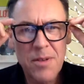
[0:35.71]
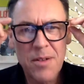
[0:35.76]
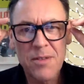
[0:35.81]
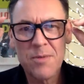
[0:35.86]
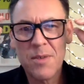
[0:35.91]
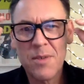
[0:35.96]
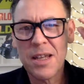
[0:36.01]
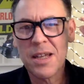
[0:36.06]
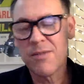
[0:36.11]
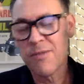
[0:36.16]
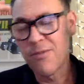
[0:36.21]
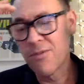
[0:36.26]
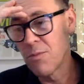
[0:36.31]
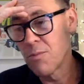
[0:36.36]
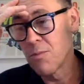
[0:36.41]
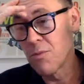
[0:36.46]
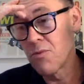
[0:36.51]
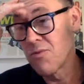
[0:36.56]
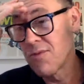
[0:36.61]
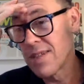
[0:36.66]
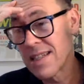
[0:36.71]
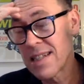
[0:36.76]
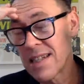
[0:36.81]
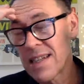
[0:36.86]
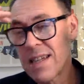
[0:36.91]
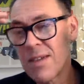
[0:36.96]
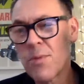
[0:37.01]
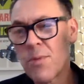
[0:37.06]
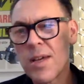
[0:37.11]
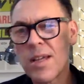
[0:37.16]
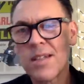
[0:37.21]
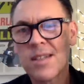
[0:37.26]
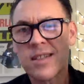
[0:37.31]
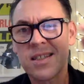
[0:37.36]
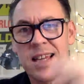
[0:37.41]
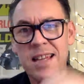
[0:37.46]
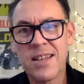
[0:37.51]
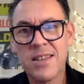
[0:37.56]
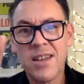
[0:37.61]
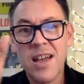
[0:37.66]
I'm thinking of football recently. We
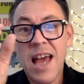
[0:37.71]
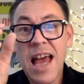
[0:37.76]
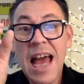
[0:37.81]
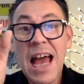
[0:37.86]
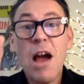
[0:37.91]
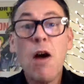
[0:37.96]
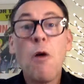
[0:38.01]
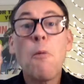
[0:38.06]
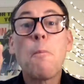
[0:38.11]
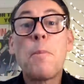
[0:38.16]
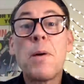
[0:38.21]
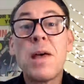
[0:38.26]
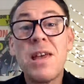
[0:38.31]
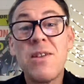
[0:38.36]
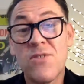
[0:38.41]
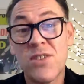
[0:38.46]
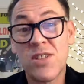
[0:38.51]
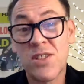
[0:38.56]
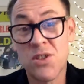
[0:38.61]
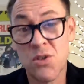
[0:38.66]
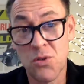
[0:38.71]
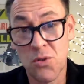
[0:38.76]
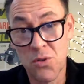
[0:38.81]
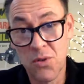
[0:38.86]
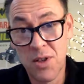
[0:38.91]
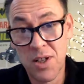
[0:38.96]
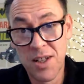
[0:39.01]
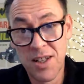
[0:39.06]
understand how pivotal